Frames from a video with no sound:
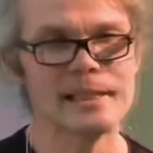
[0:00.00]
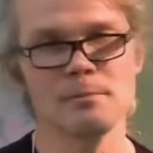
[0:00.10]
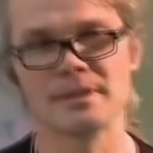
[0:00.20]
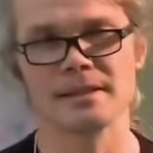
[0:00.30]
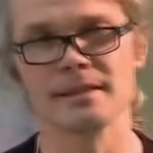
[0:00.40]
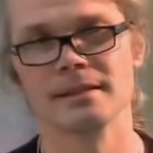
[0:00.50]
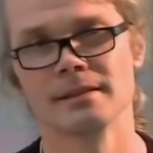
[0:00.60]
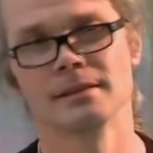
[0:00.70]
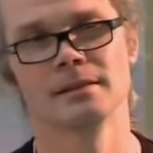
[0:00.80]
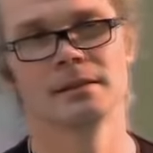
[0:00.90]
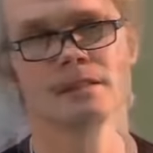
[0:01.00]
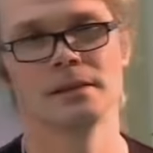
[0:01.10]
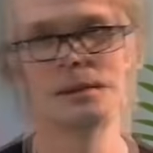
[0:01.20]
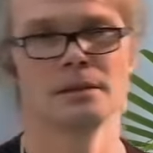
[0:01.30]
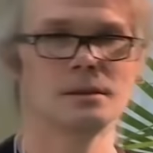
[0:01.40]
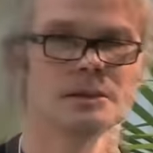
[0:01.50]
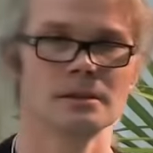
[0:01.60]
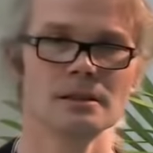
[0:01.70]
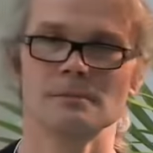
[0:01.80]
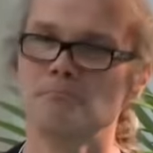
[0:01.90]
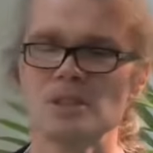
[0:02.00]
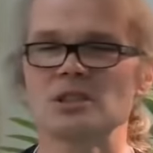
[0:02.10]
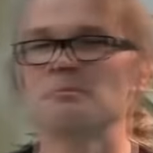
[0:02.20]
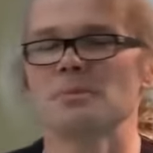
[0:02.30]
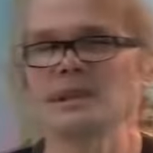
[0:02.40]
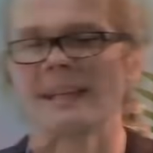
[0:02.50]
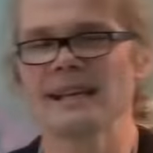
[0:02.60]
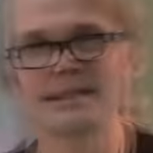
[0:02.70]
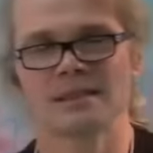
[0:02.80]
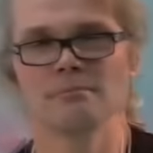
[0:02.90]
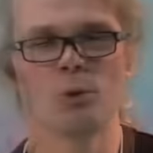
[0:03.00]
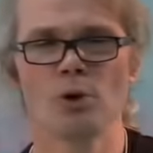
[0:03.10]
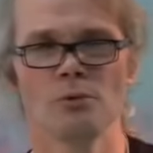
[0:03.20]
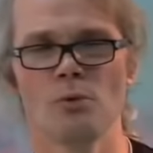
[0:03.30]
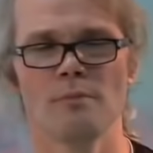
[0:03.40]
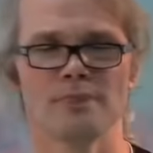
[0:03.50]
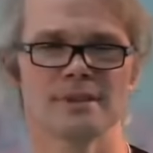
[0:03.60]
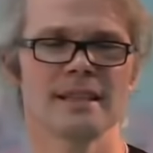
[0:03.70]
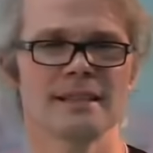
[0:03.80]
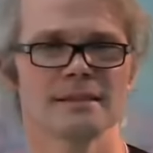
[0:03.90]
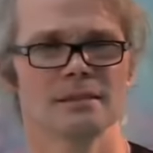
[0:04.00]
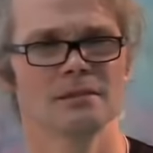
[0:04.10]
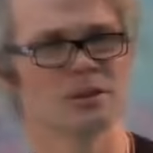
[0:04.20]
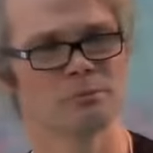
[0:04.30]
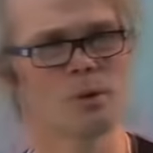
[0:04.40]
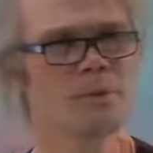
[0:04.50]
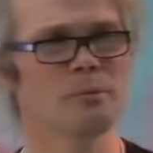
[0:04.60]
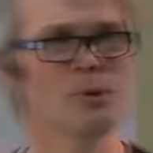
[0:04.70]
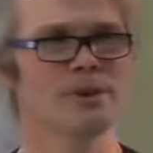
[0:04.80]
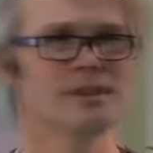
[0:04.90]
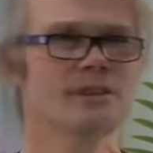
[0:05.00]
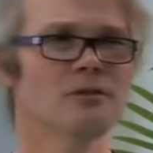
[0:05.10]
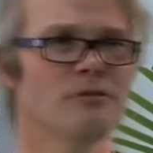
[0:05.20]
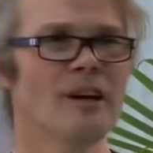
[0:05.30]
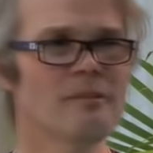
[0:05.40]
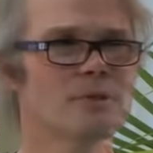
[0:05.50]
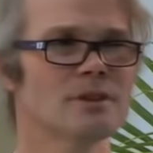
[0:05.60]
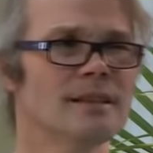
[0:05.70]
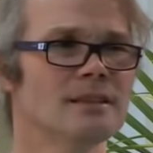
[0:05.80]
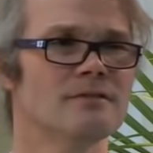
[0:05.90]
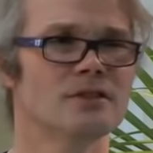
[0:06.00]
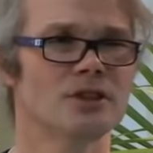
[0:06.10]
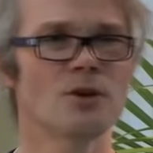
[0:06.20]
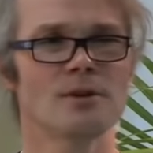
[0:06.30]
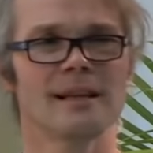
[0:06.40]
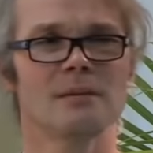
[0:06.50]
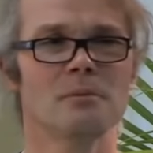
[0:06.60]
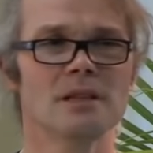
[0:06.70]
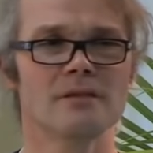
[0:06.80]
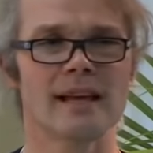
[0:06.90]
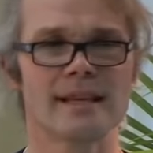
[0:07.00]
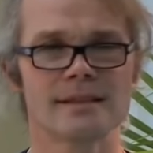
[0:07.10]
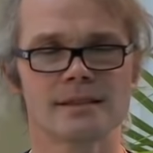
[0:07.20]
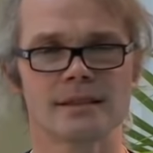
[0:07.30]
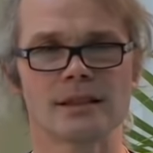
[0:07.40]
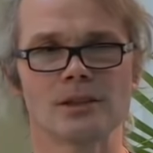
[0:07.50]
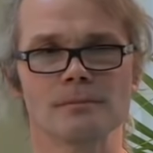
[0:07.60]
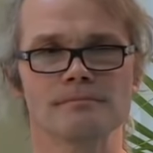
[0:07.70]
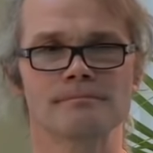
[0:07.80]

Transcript: limited. It must be less than 0.1%. It's probably 0.05% of the total aluminium that enters the gut.